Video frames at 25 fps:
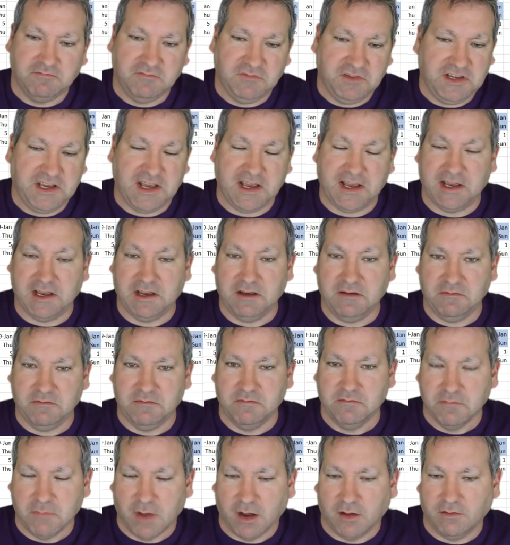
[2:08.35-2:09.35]
year,
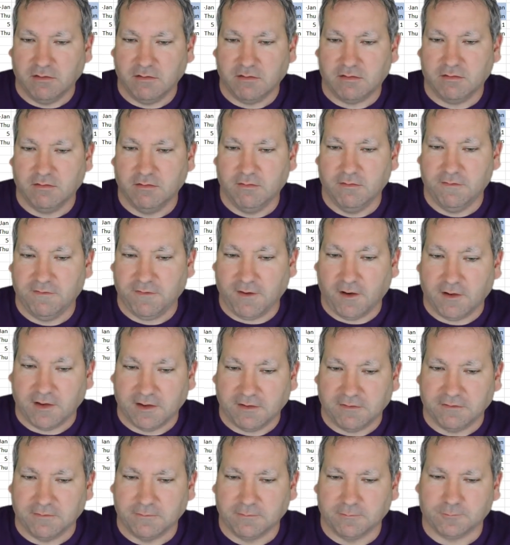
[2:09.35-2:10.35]
month,
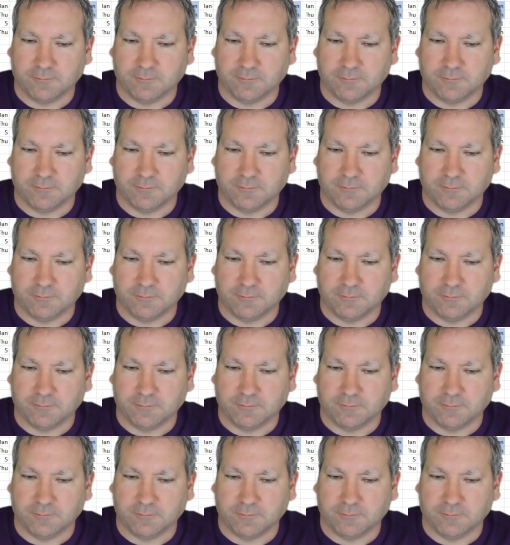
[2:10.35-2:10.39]
5.